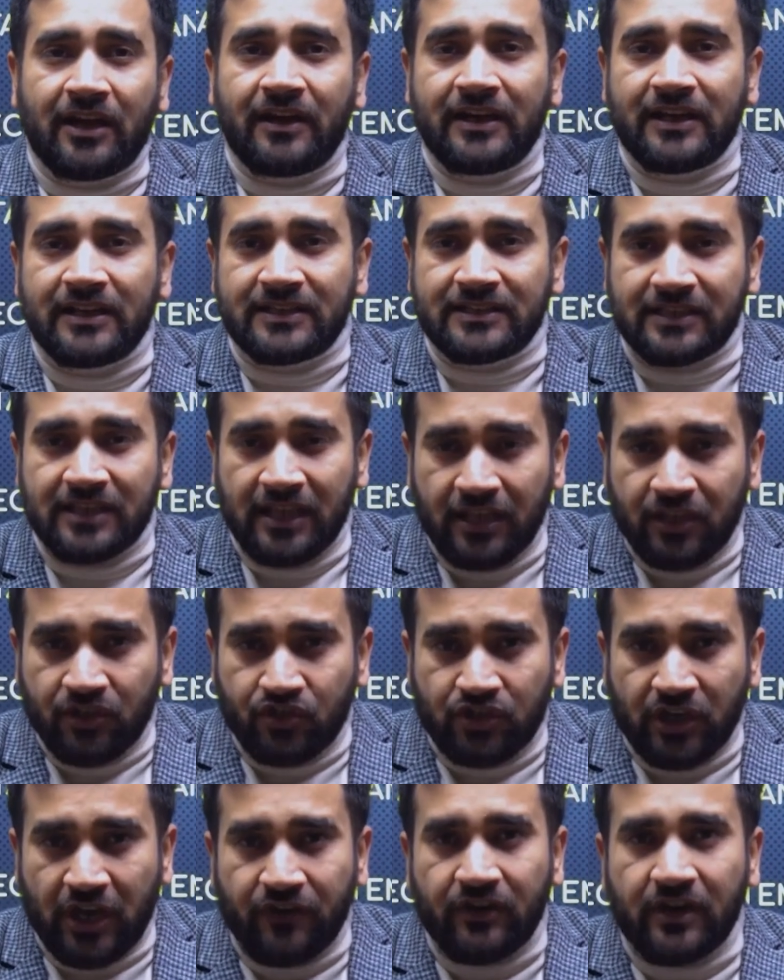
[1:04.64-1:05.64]
is
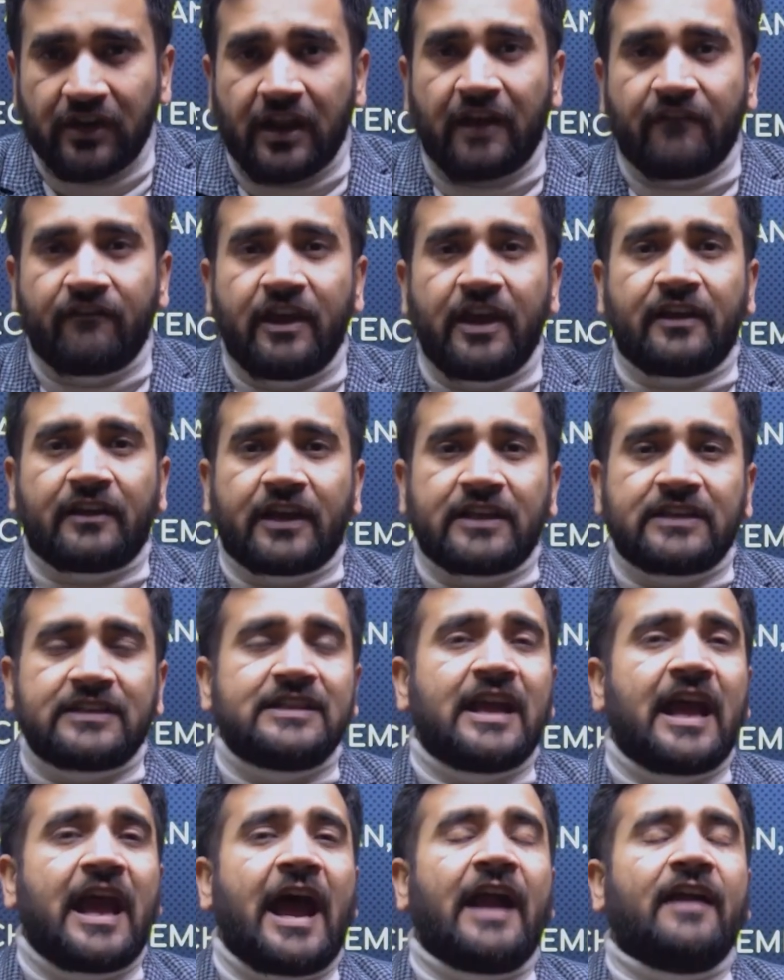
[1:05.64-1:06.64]
general
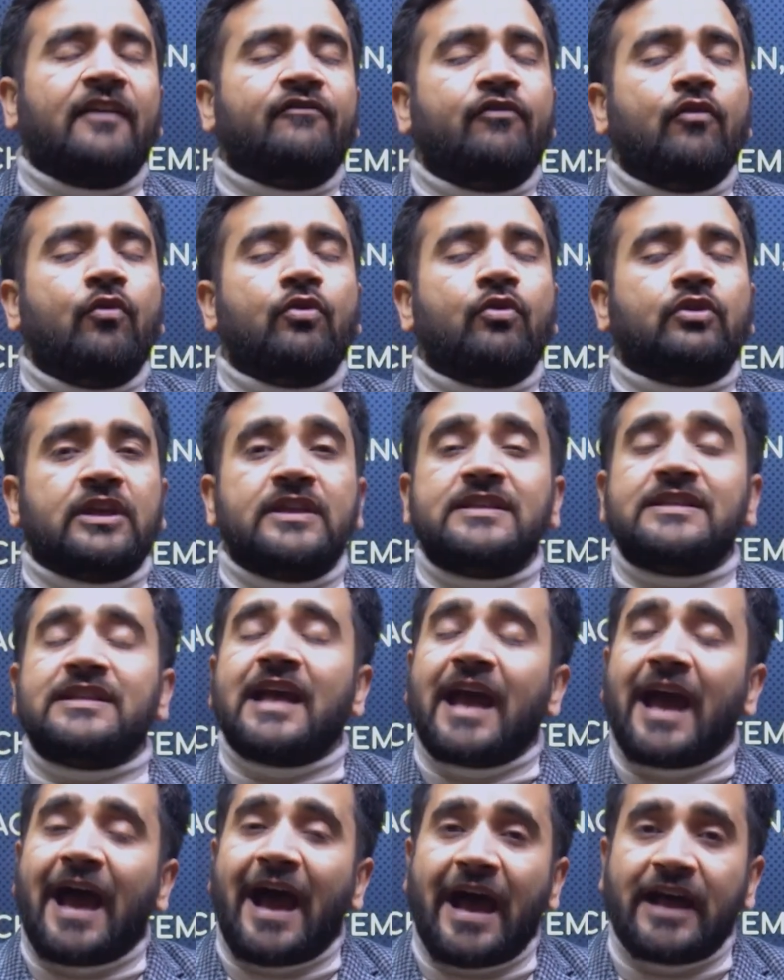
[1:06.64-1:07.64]
awareness, and fourth is
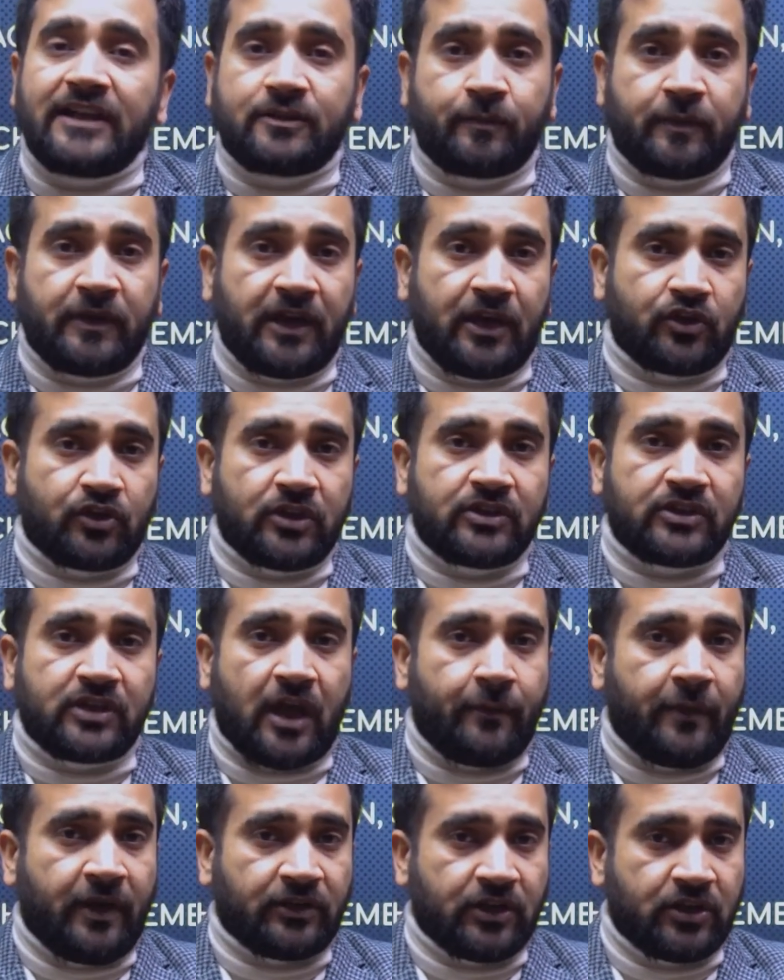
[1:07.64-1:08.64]
aspirations
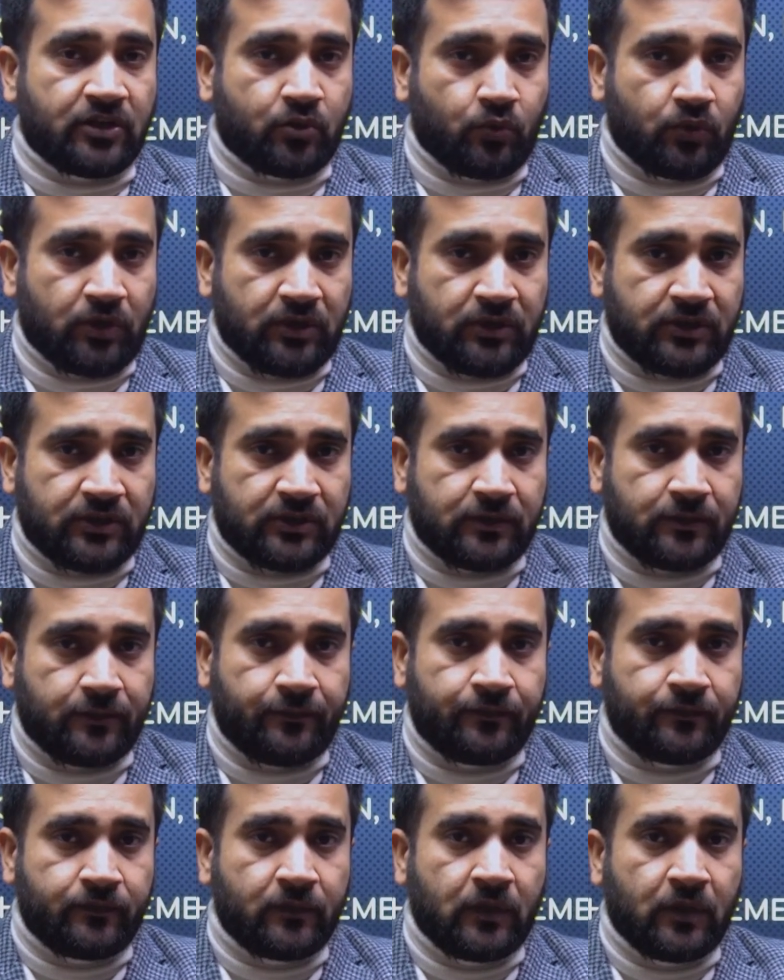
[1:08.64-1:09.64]
among the students.
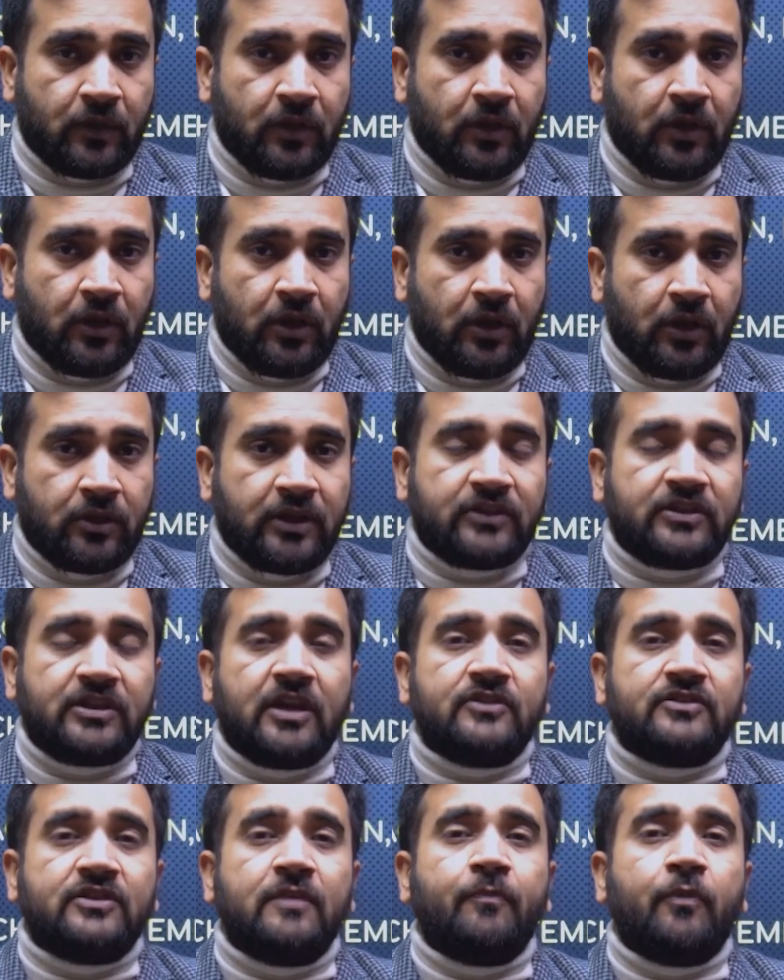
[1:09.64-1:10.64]
This
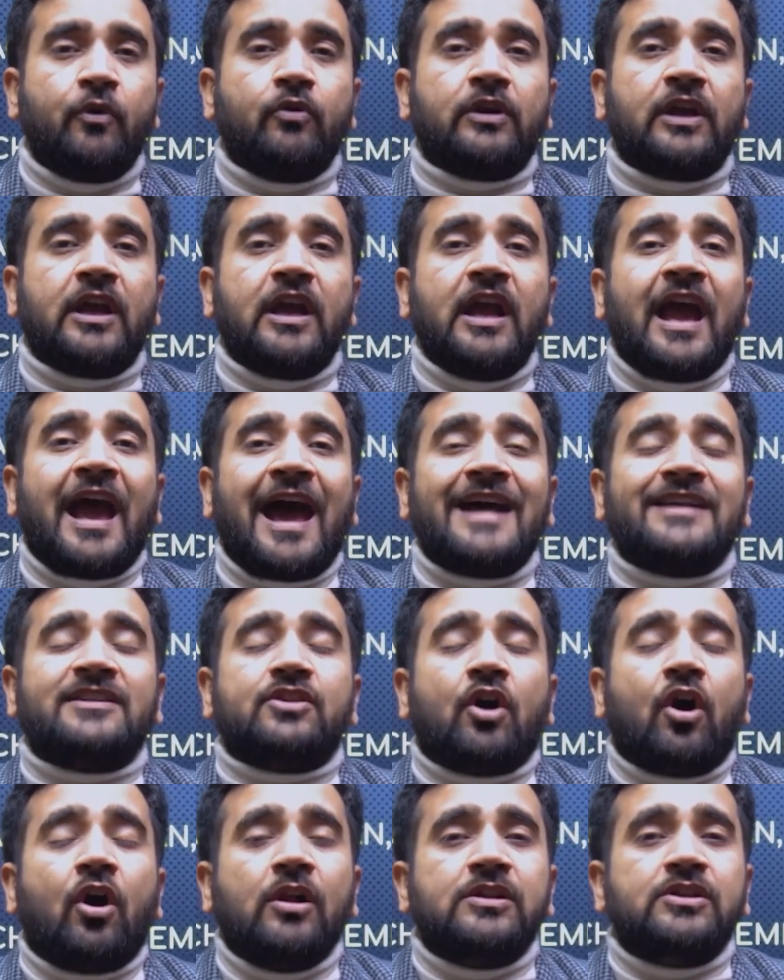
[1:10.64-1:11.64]
year's report has
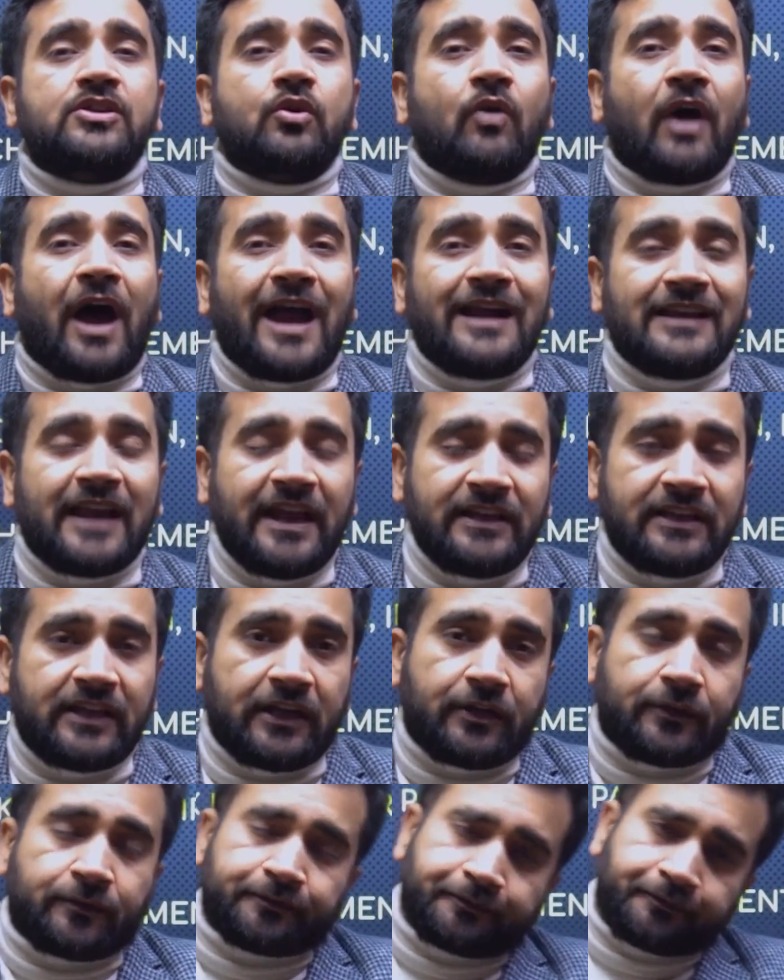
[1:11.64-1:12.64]
also
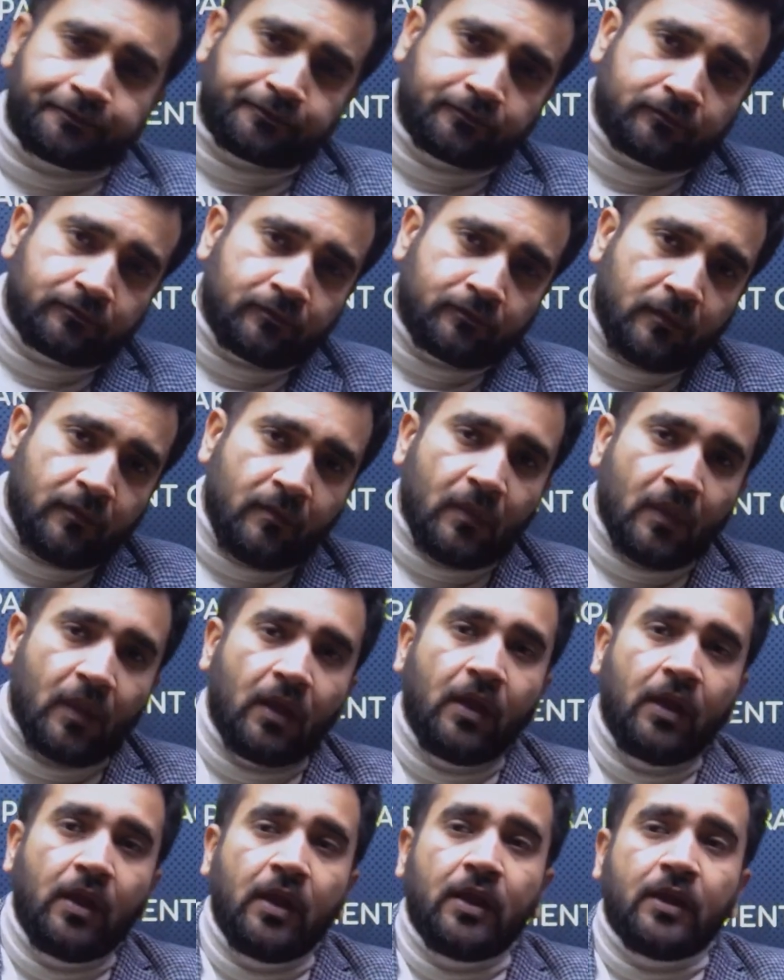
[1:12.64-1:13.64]
highlighted
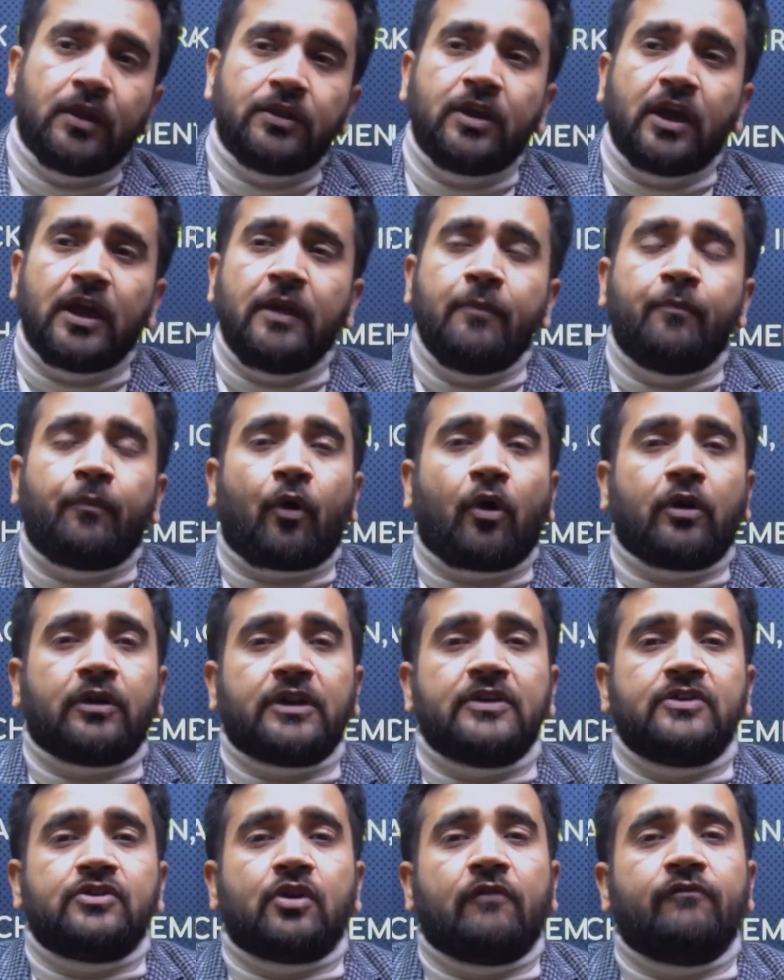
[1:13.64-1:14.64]
the
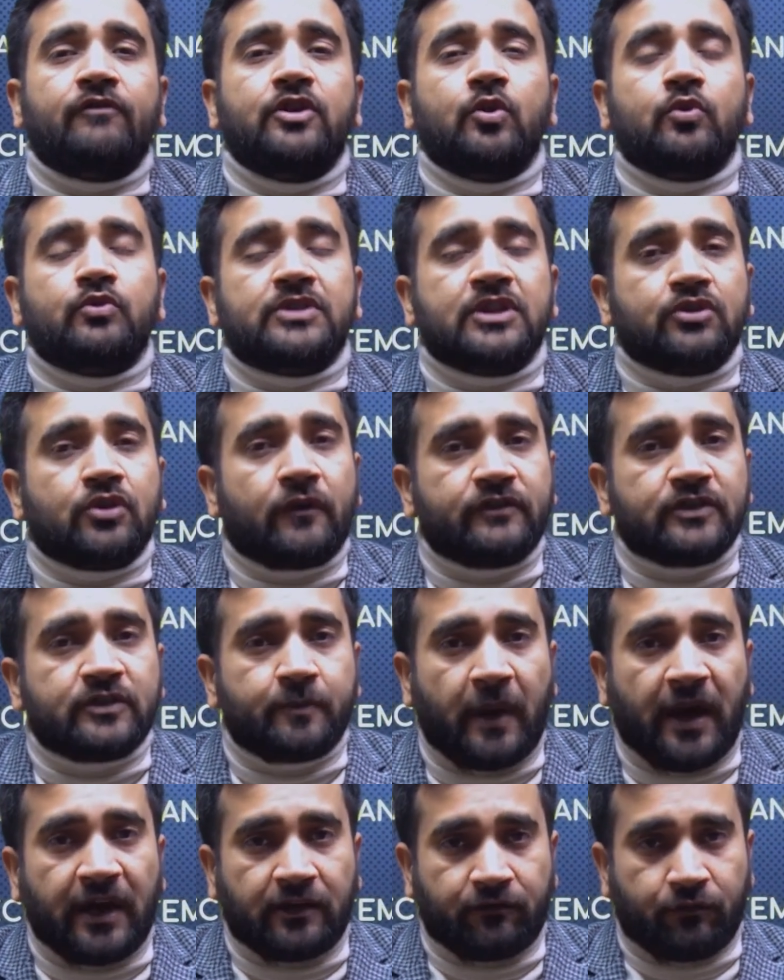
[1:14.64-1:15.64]
importance of usage of
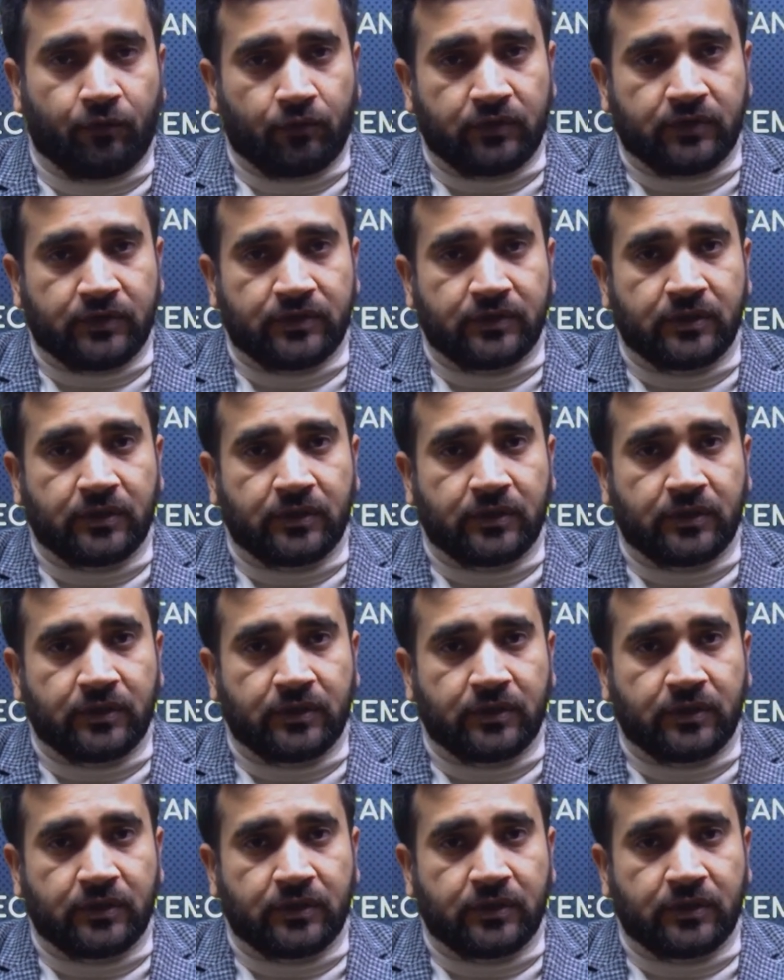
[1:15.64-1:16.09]
smartphones.